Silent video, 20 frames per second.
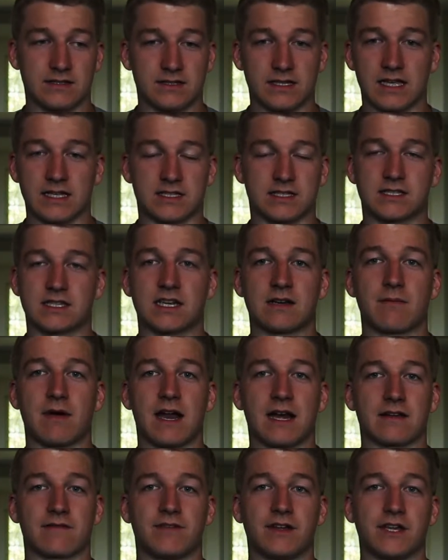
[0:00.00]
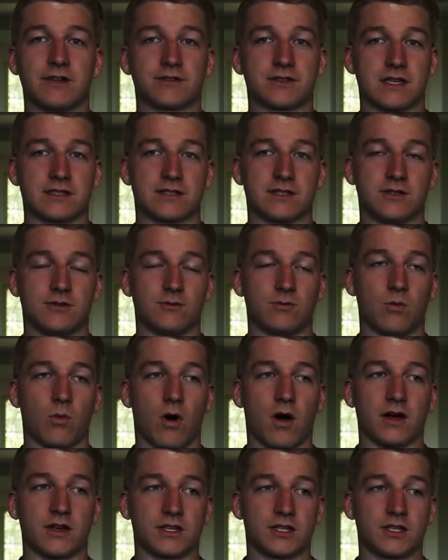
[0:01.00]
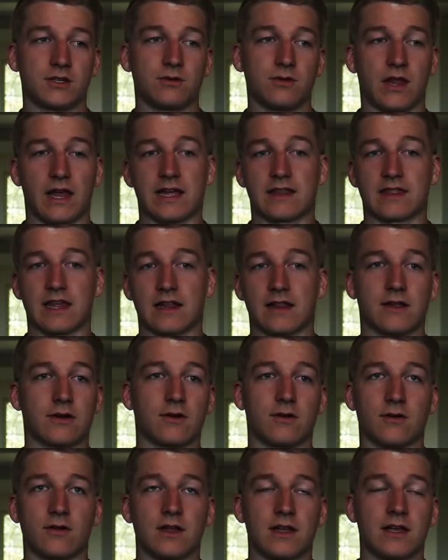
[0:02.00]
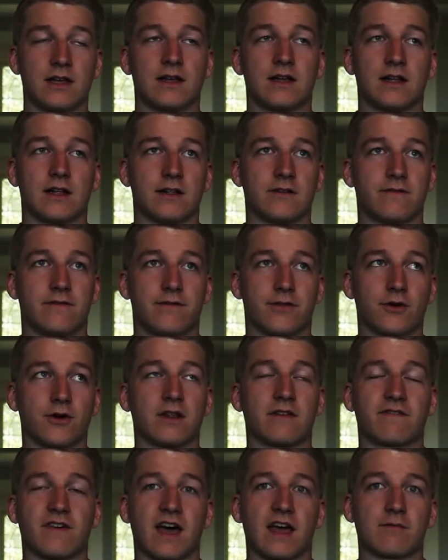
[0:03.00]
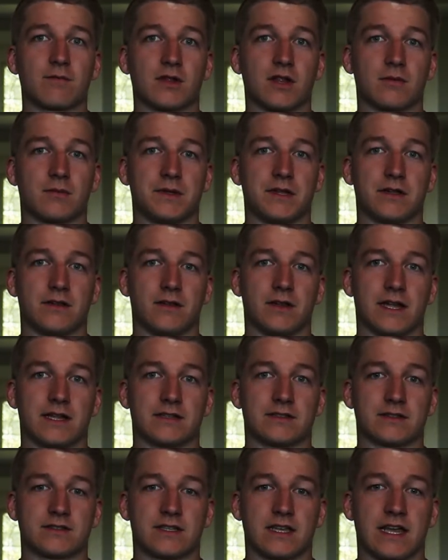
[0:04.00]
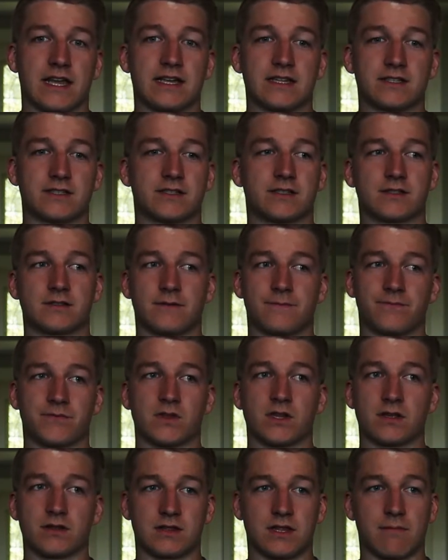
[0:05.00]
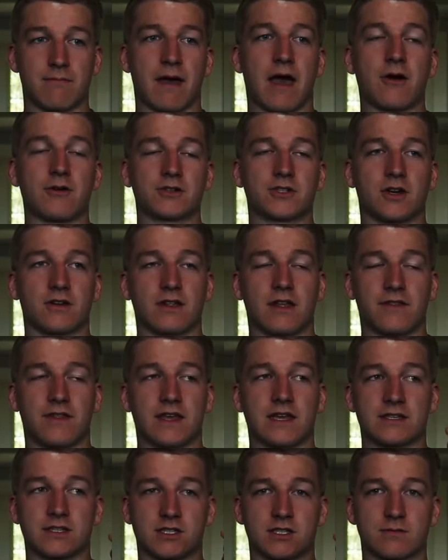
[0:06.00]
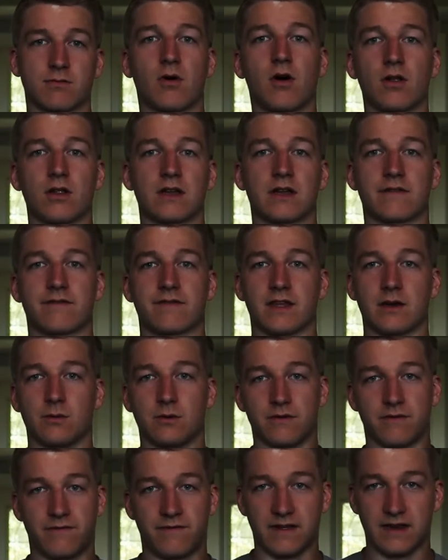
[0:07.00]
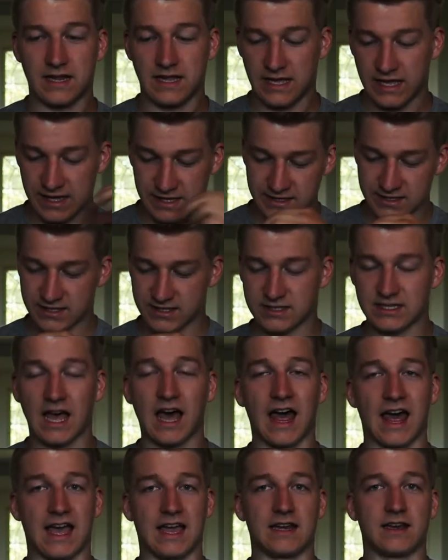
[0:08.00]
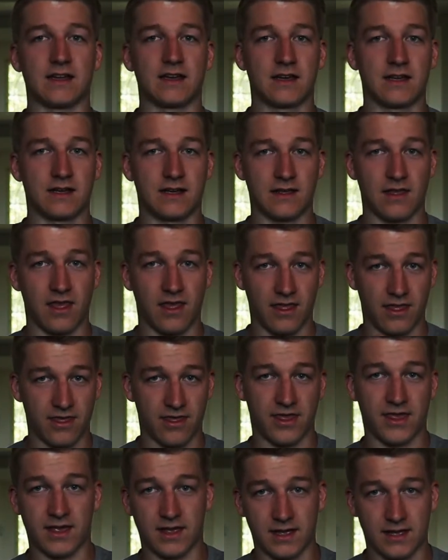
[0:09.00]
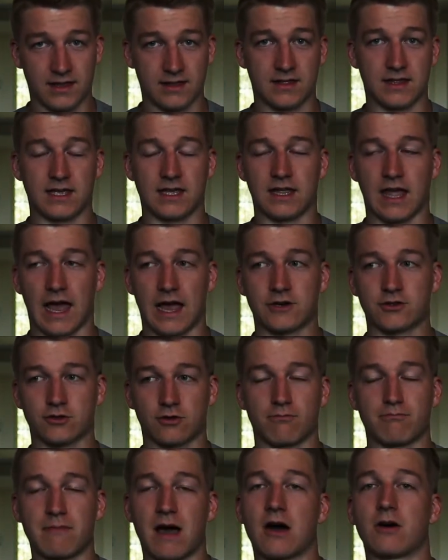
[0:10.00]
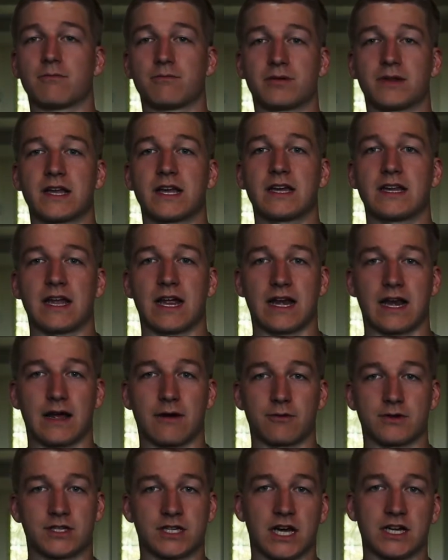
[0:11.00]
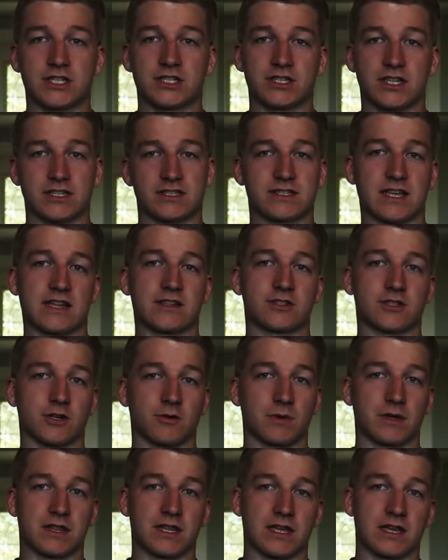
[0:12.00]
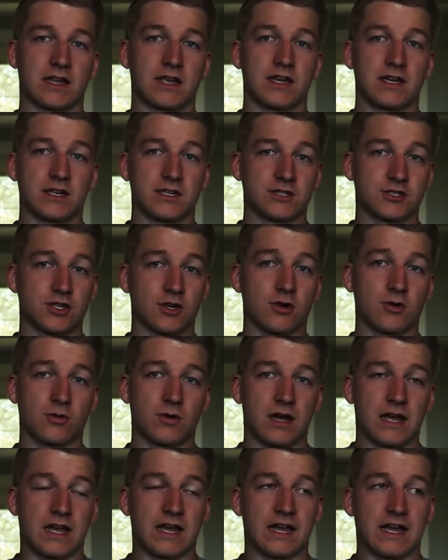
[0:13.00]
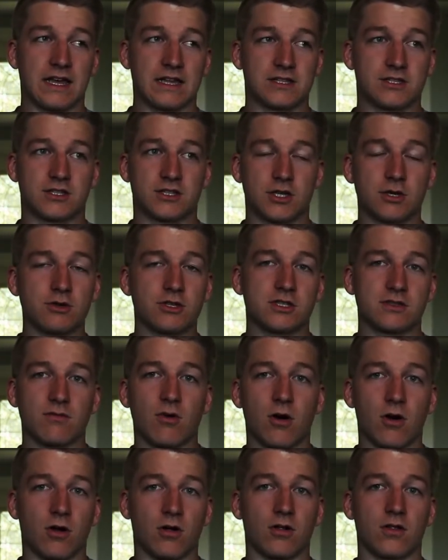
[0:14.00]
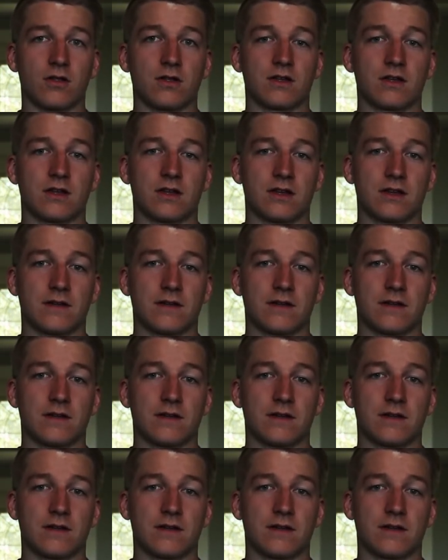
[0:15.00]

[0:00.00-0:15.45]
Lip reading: as cinematic videos as you want to. Like that little 35 millimeter lens, is the mount on that thing is small enough that it would fit inside the actual mount plate, and I would touch the sensor with it. So it's too small